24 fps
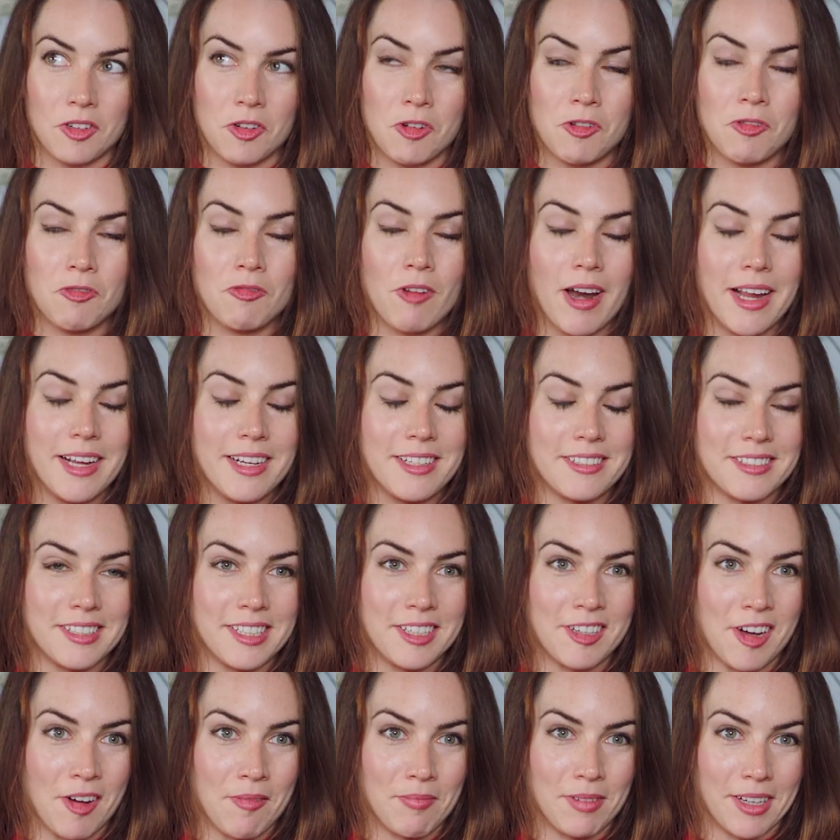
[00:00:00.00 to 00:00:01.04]

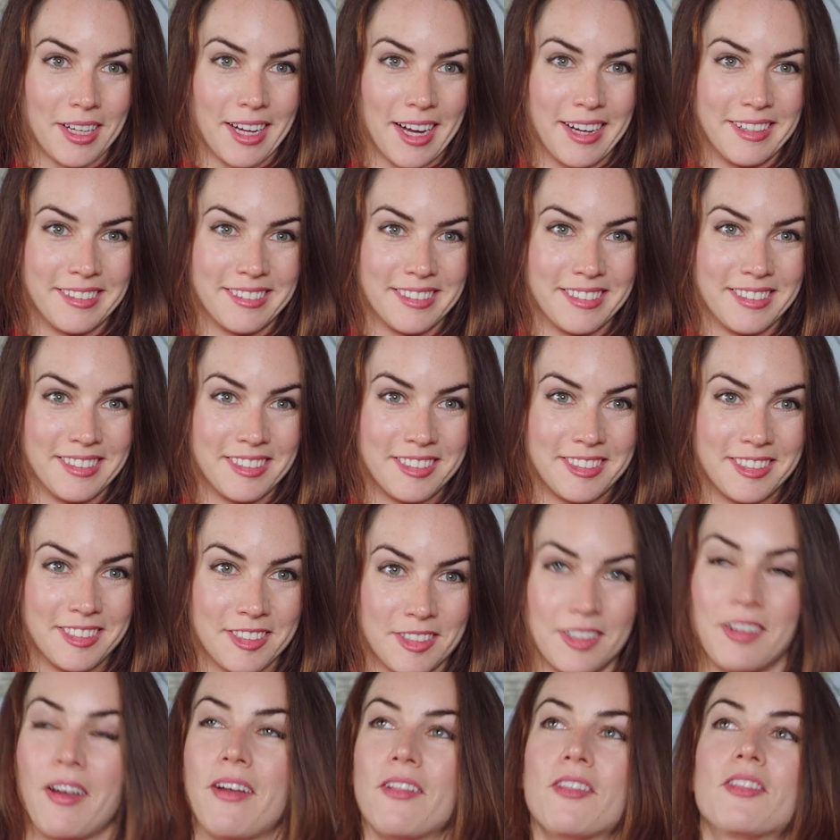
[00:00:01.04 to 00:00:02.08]
crazy complicated. It's
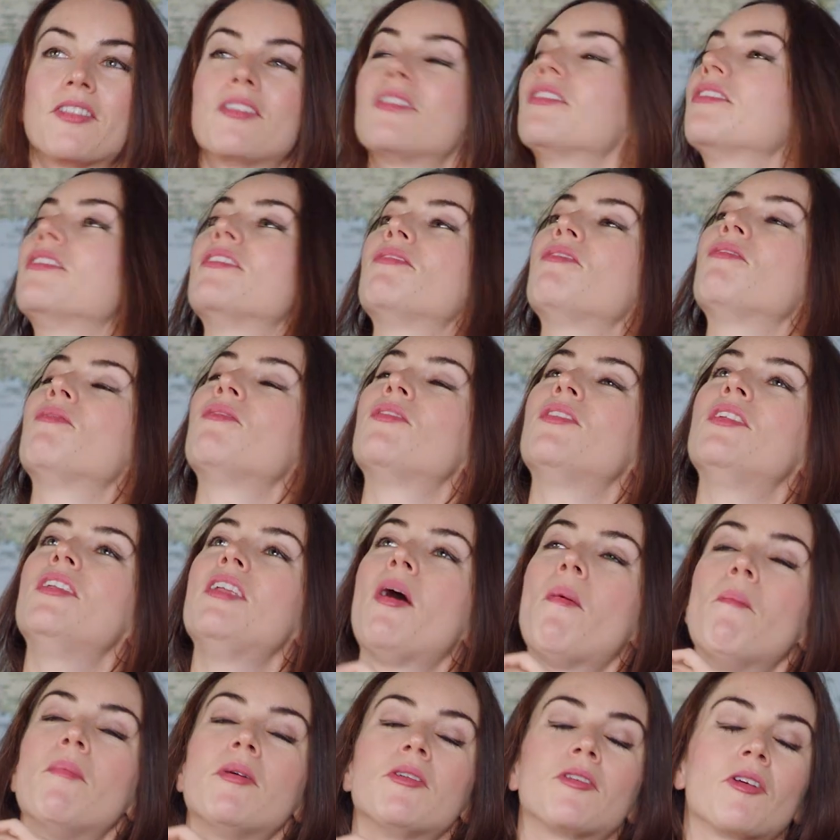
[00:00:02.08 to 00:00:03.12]
just
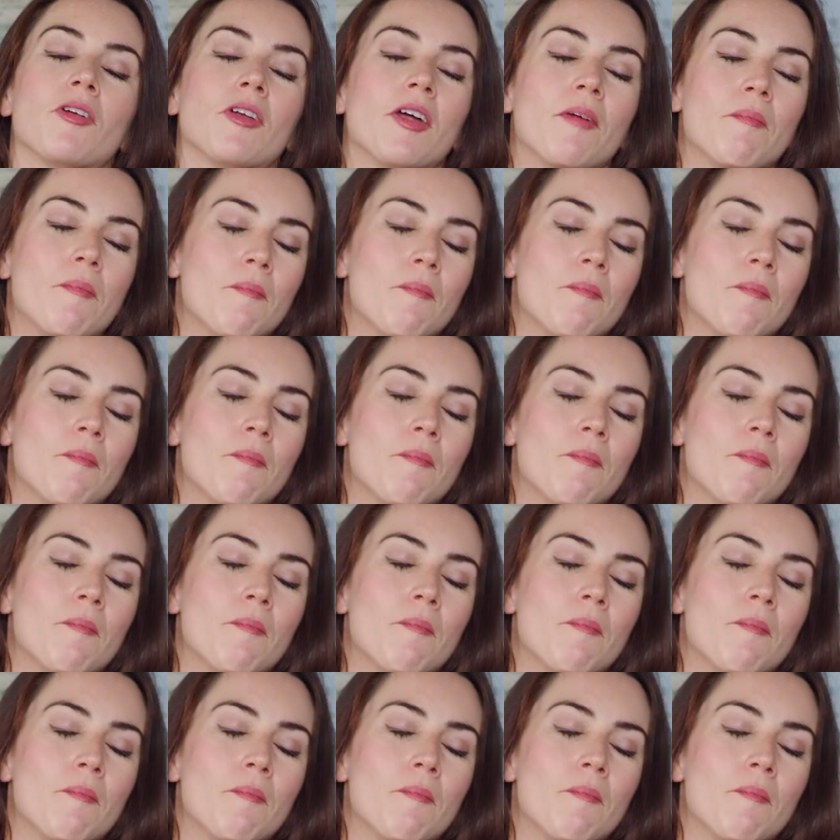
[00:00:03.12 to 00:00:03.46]
numbers on a